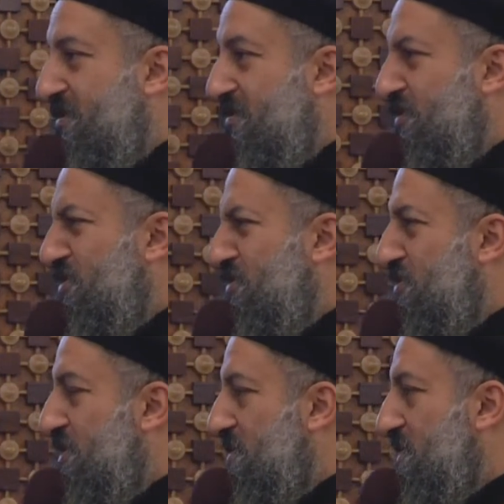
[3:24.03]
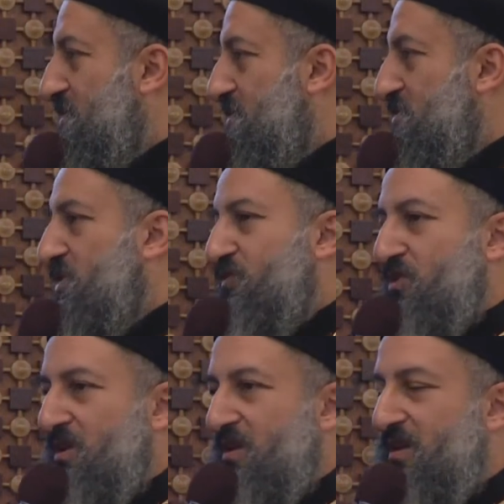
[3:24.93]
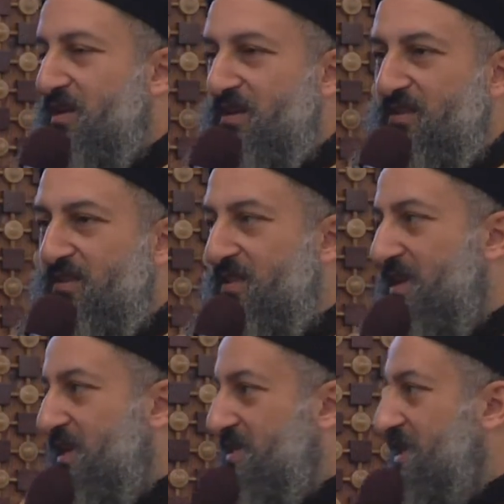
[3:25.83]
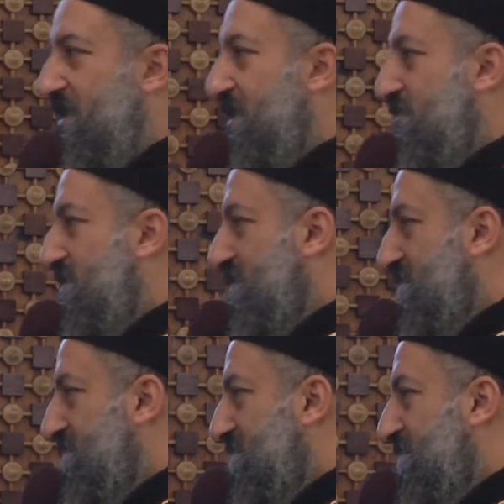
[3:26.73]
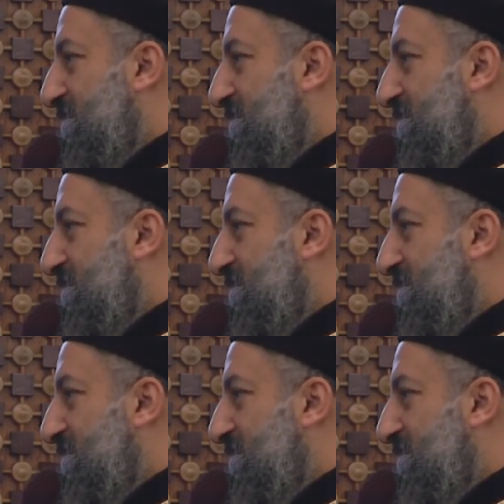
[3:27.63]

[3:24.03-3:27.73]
What do you talk about? Sorry for nothing against any lefties,